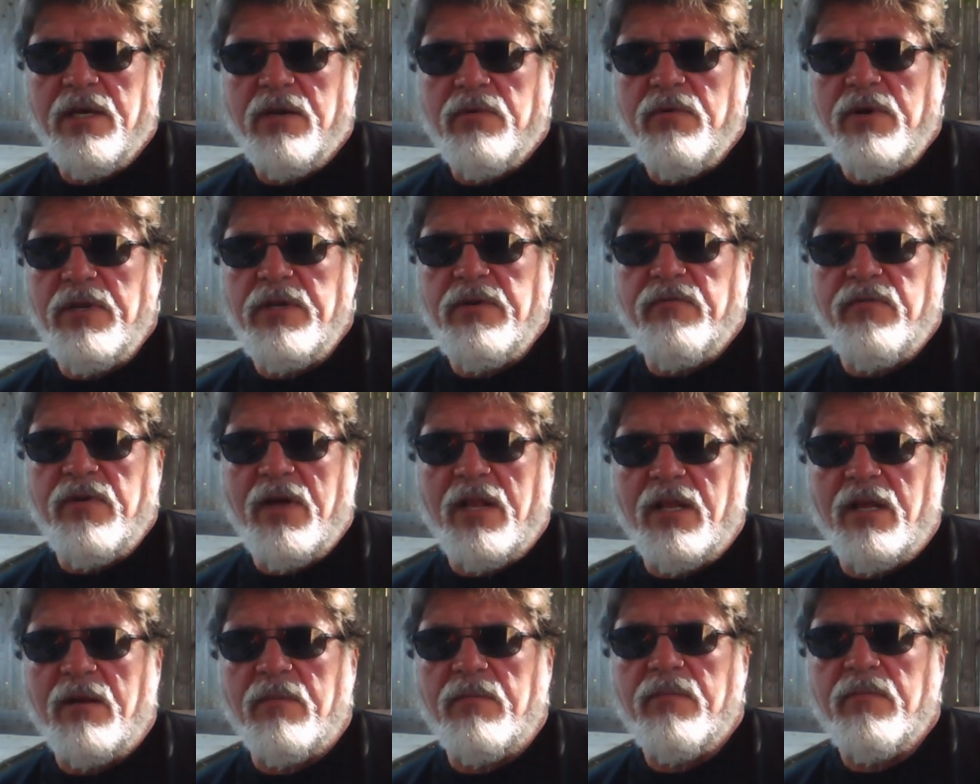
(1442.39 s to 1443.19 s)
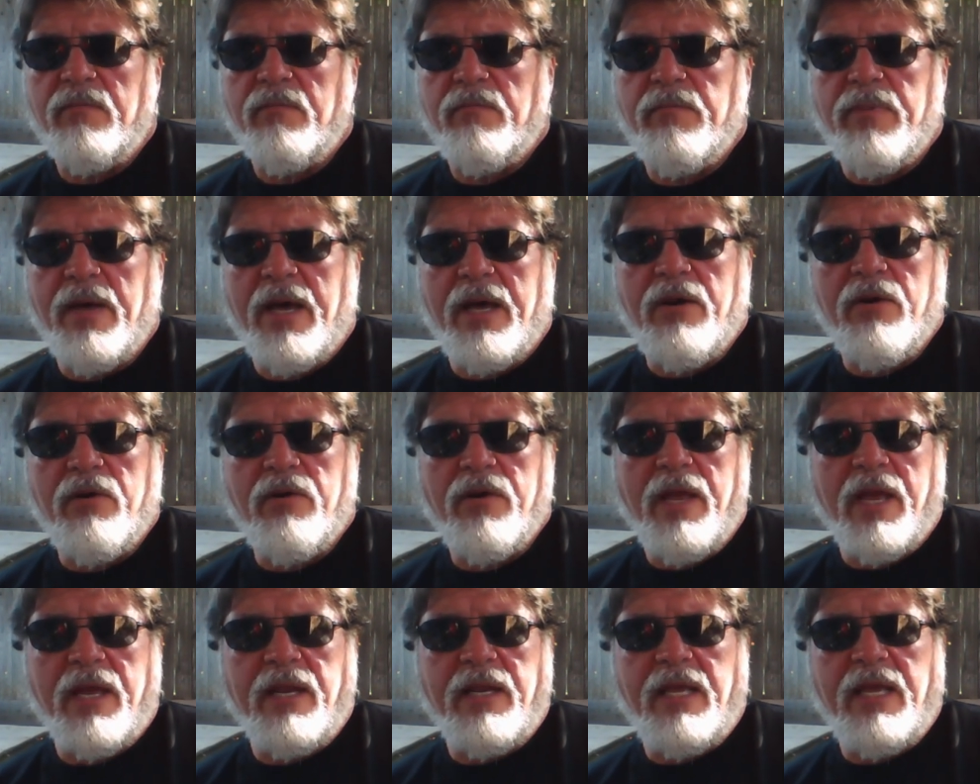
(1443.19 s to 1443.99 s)
we develop better
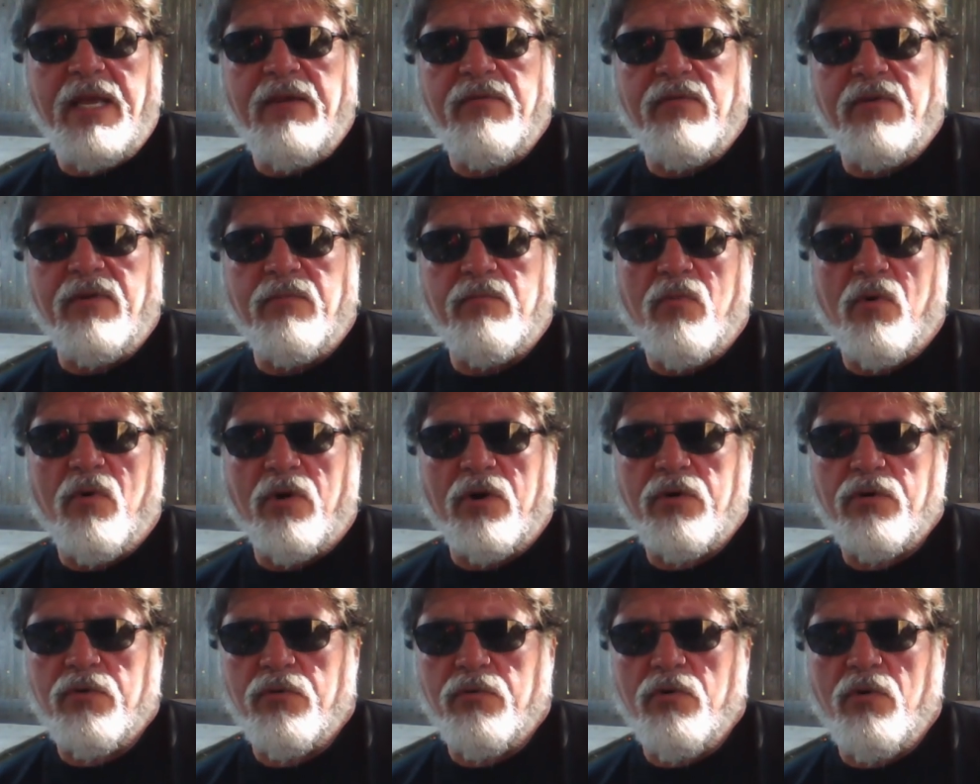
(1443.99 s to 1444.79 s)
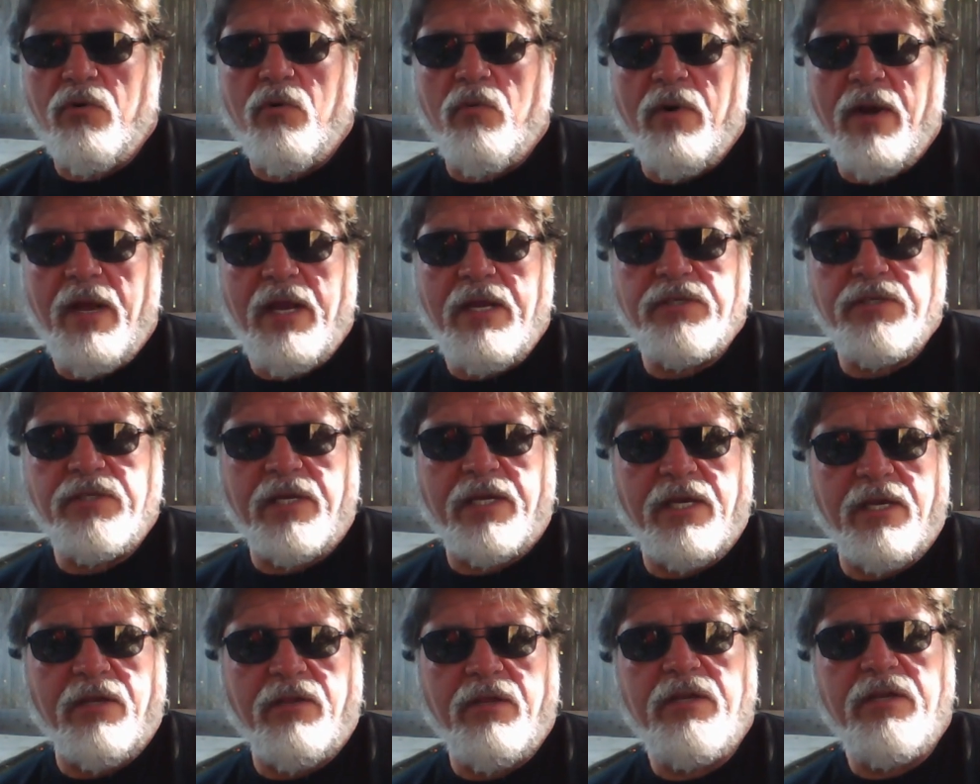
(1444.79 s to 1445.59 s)
and even more cruel ways to
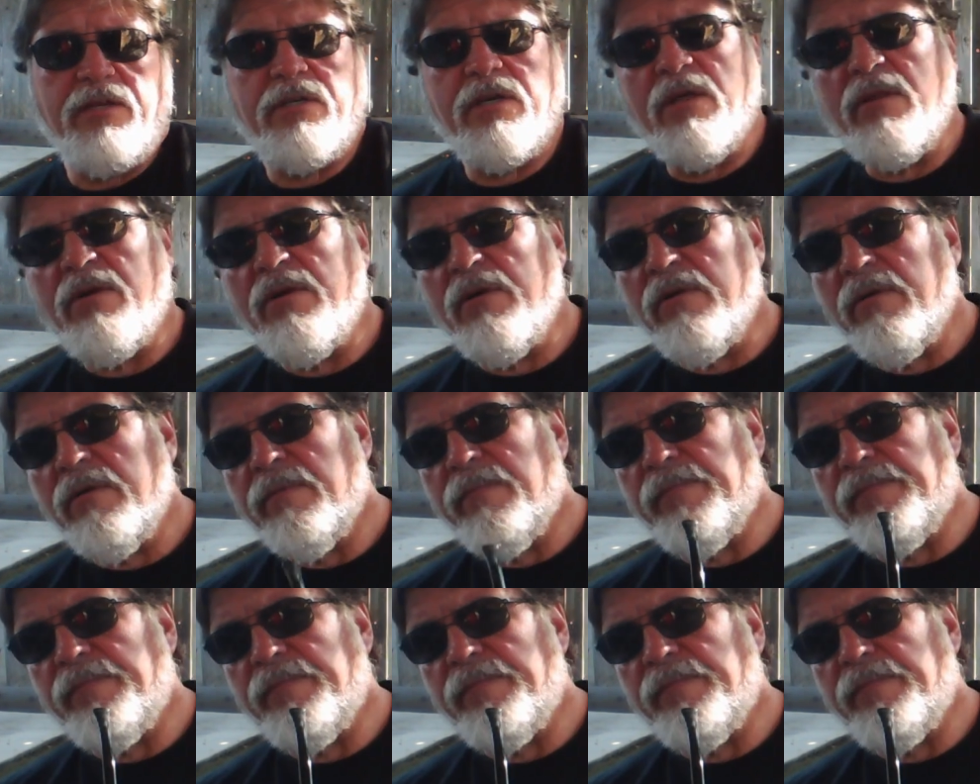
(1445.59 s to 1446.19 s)
kill each other?